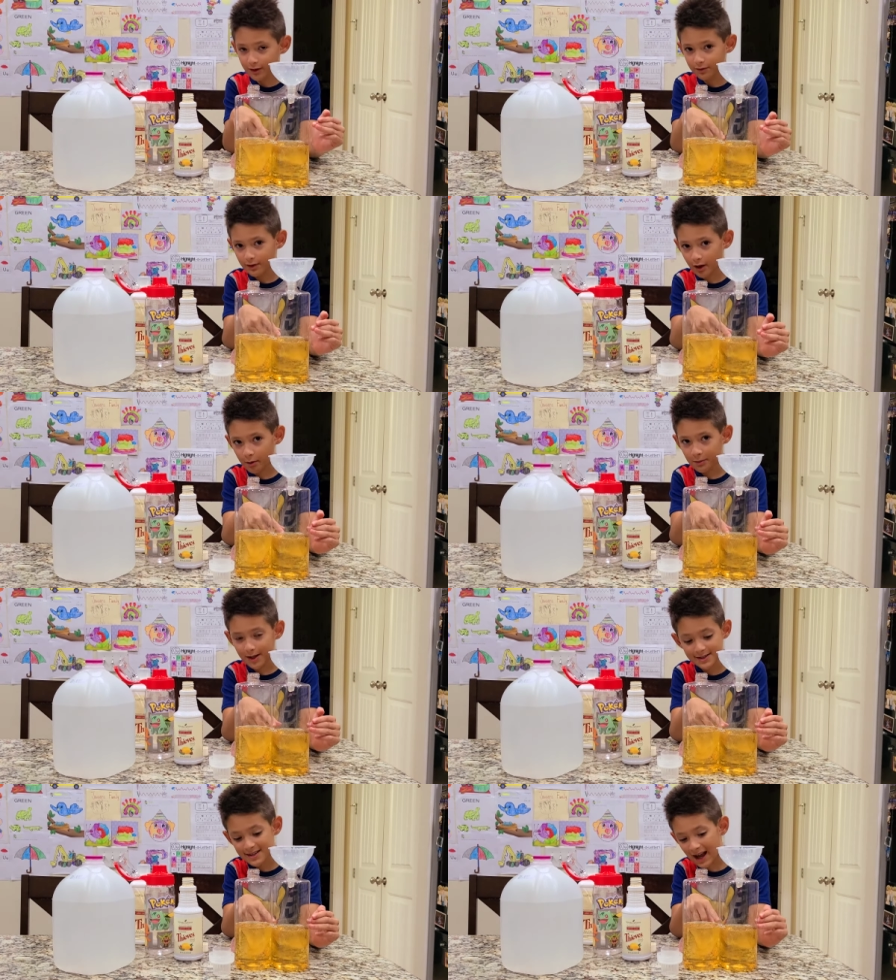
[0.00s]
of them
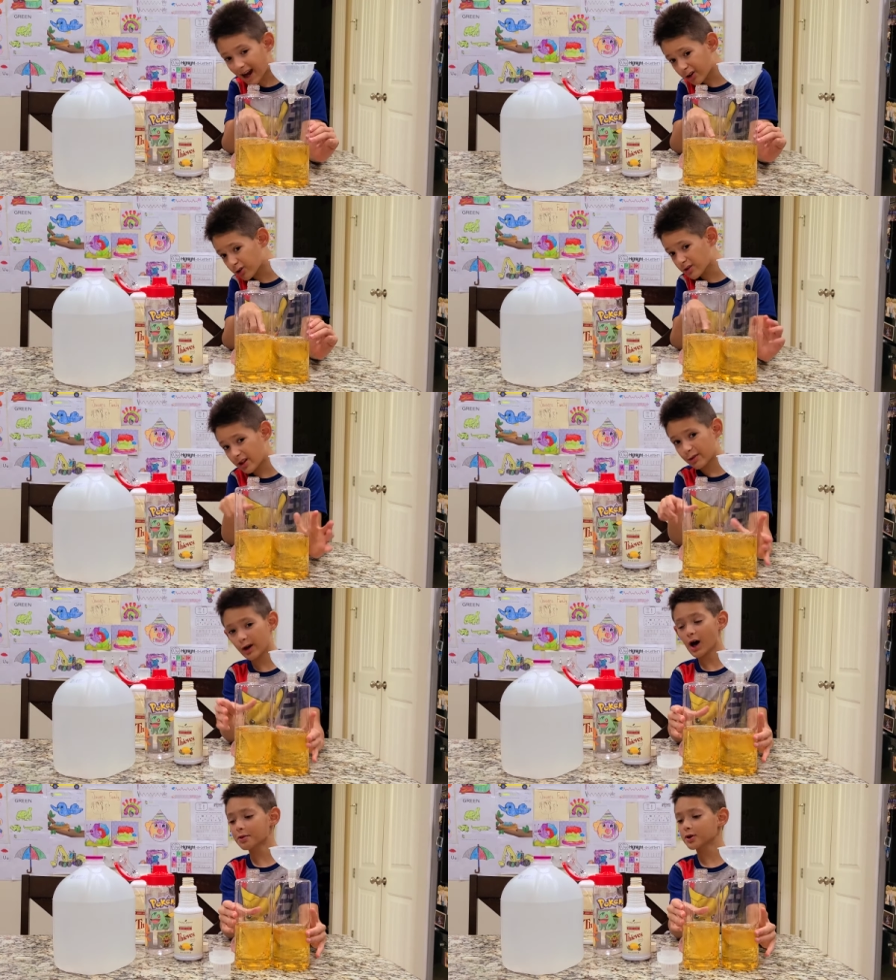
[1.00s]
is higher than the
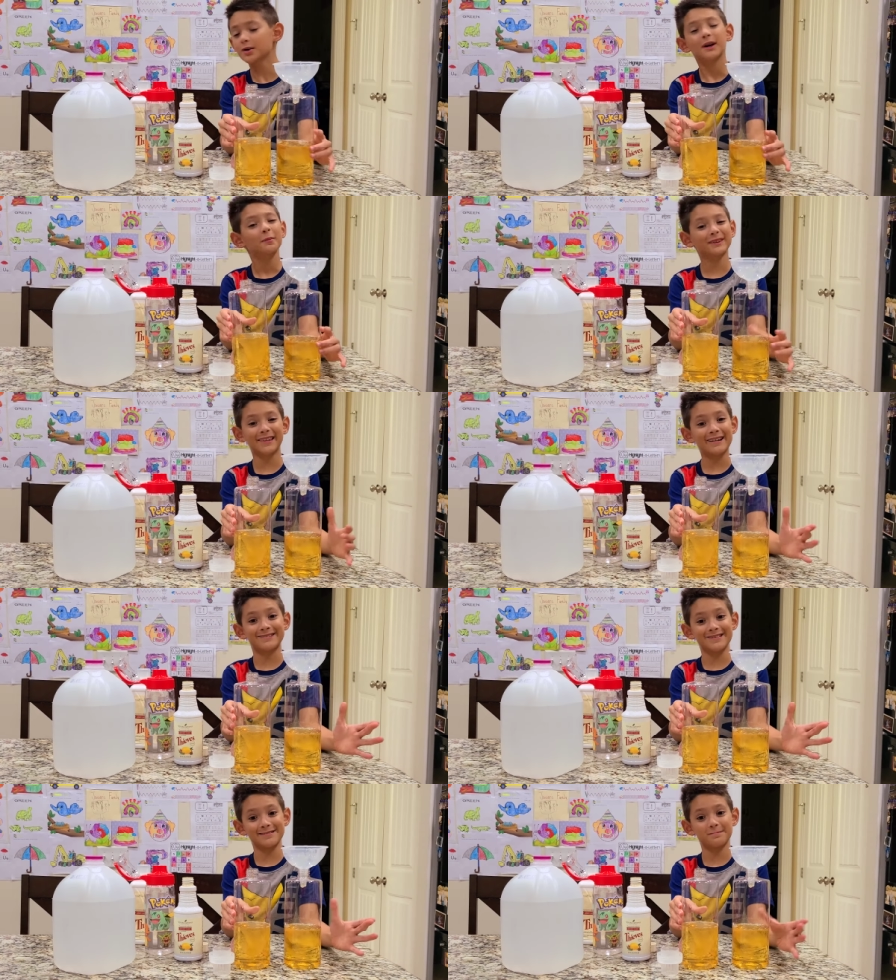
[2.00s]
other, but that
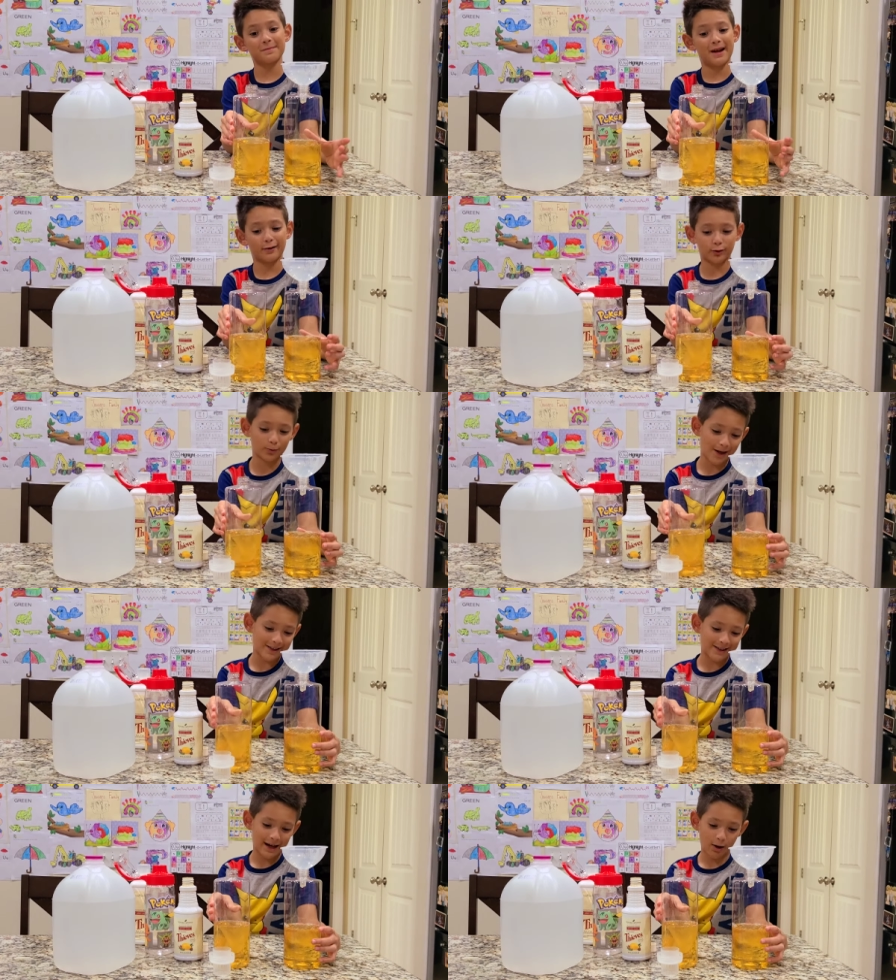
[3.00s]
doesn't matter right
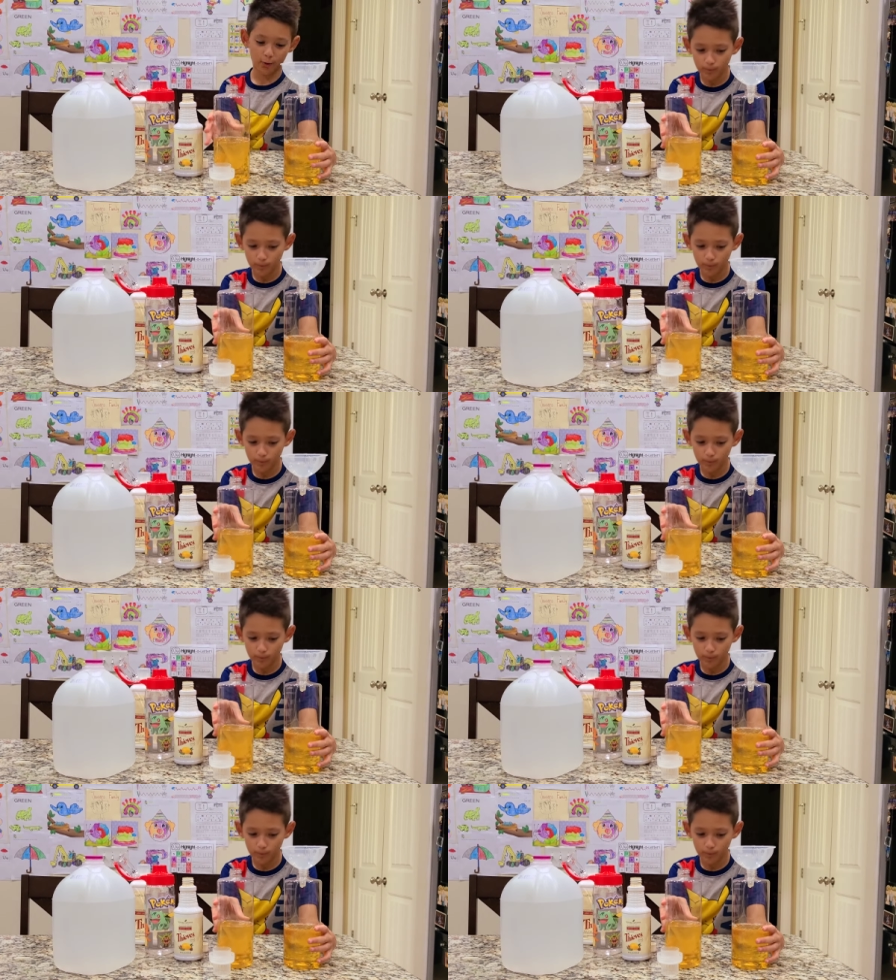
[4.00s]
now.